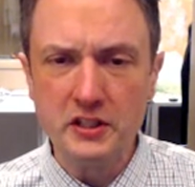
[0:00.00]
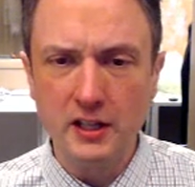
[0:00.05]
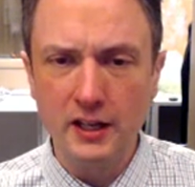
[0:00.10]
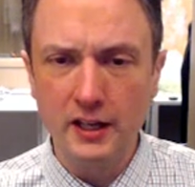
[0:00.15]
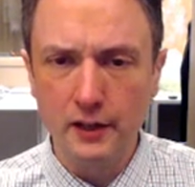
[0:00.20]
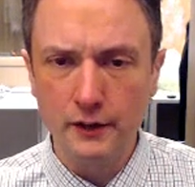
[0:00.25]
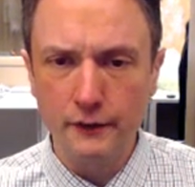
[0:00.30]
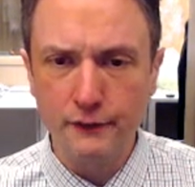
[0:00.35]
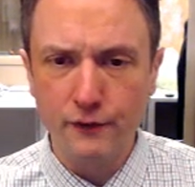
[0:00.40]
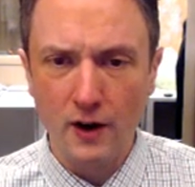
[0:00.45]

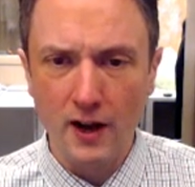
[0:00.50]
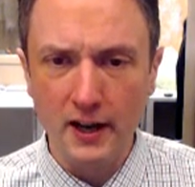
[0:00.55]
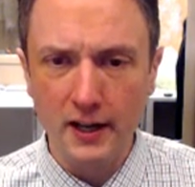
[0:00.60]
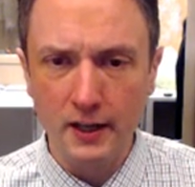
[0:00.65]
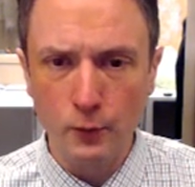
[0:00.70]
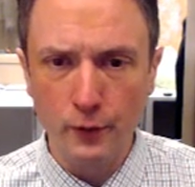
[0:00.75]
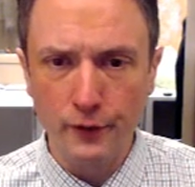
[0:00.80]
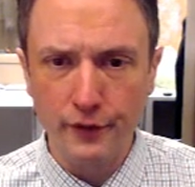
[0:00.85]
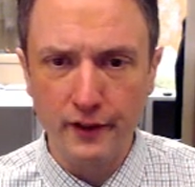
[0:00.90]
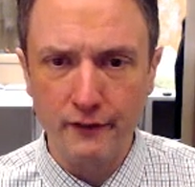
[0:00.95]
on Friday
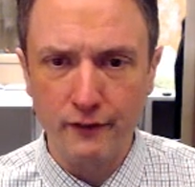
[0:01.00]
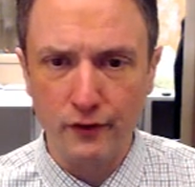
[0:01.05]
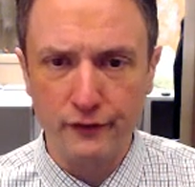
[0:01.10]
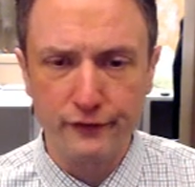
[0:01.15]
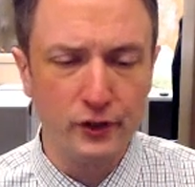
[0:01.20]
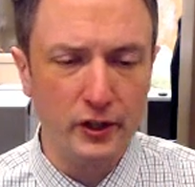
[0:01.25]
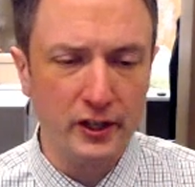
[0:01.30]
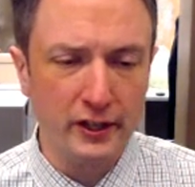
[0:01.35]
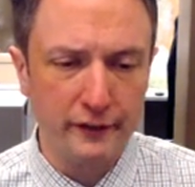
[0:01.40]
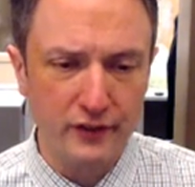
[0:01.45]
with every
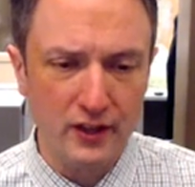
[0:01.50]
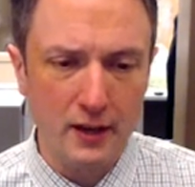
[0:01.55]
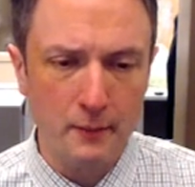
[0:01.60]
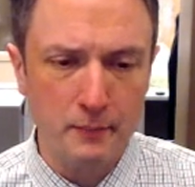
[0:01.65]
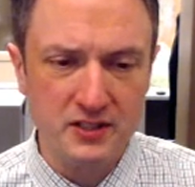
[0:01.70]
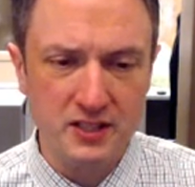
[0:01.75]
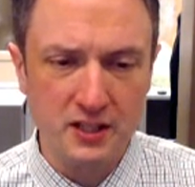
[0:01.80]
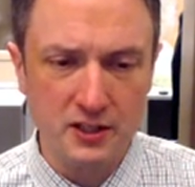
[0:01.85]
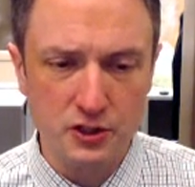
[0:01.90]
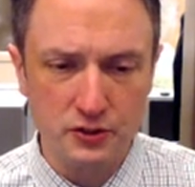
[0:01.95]
flake of that
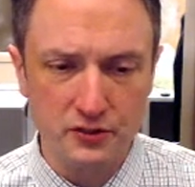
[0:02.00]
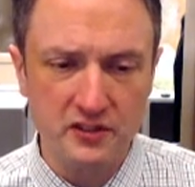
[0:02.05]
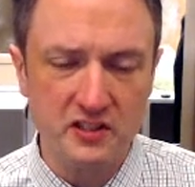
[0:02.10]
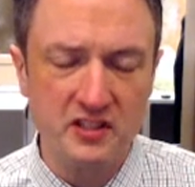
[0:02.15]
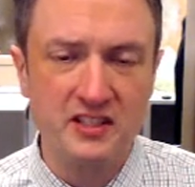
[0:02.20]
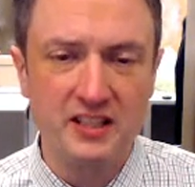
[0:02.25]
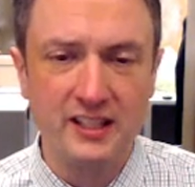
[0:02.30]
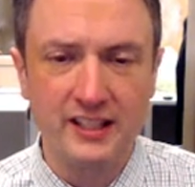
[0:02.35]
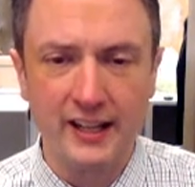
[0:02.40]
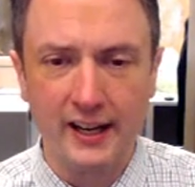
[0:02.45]
potentially
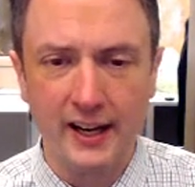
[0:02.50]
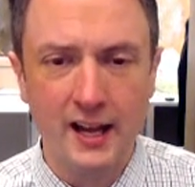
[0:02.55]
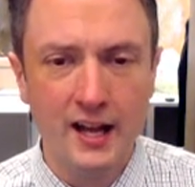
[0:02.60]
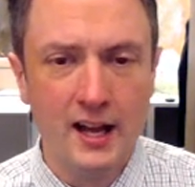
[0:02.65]
sticking.